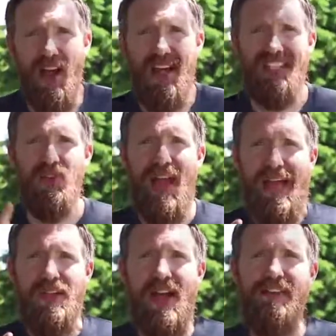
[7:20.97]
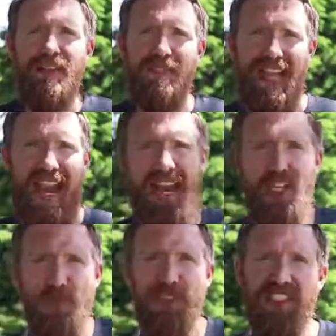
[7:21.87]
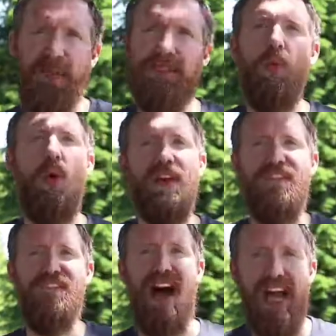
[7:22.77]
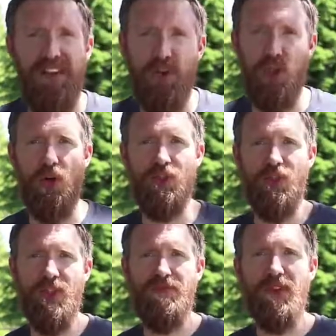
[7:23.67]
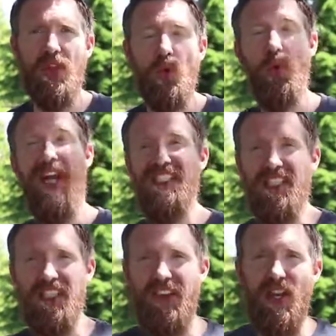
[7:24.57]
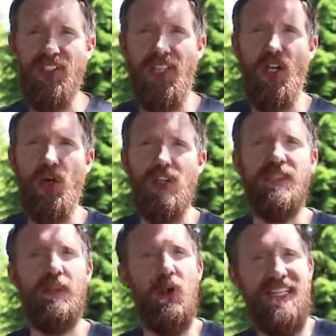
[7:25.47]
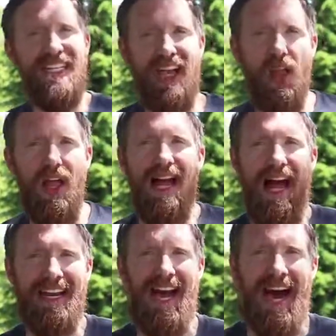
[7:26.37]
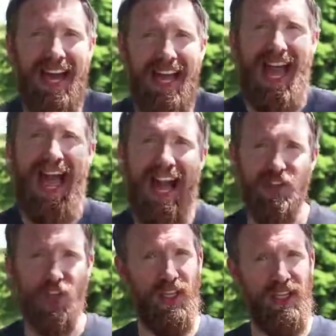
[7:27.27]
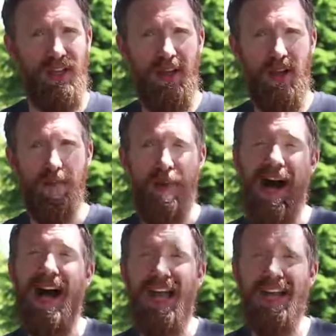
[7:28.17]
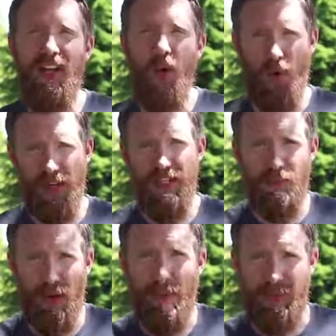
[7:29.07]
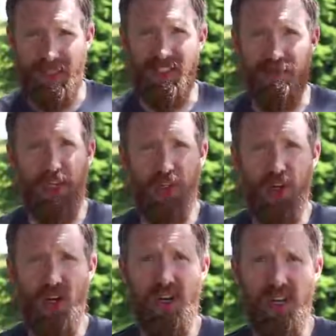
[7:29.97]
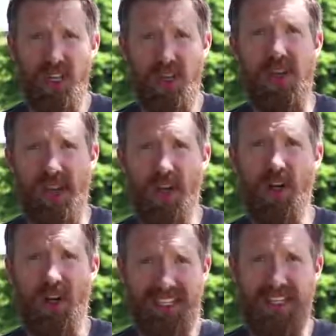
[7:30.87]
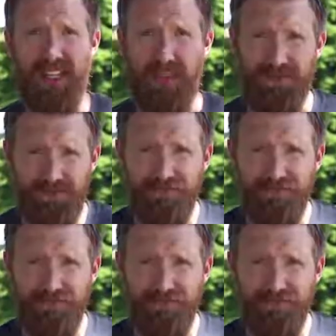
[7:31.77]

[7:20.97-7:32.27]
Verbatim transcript: All right, so now you have some tangible steps on where to find foreclosures. The rest of this video is gonna go into some more detail on how to actually buy one of these properties and make sure you get a great deal.